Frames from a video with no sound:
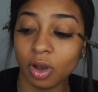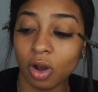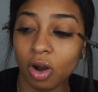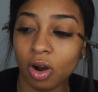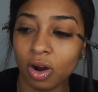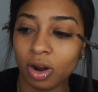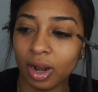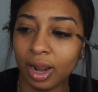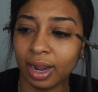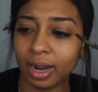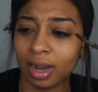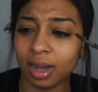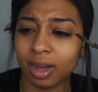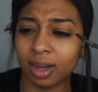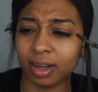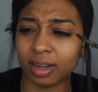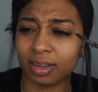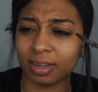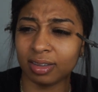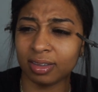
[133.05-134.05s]
Or like
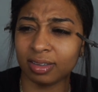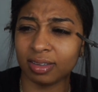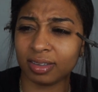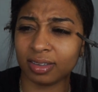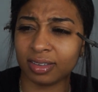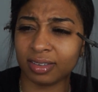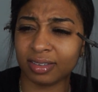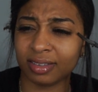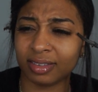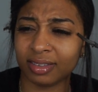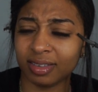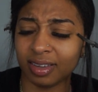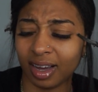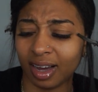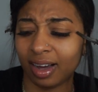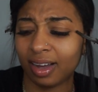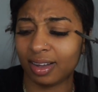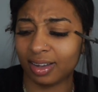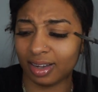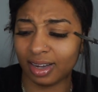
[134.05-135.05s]
a,
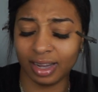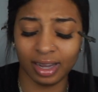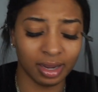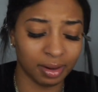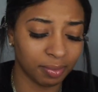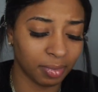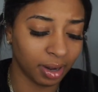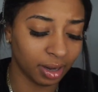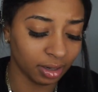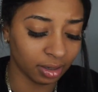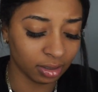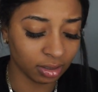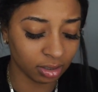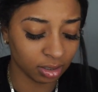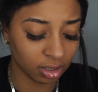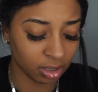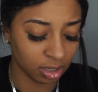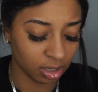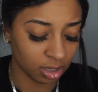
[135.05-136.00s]
yeah, a headband.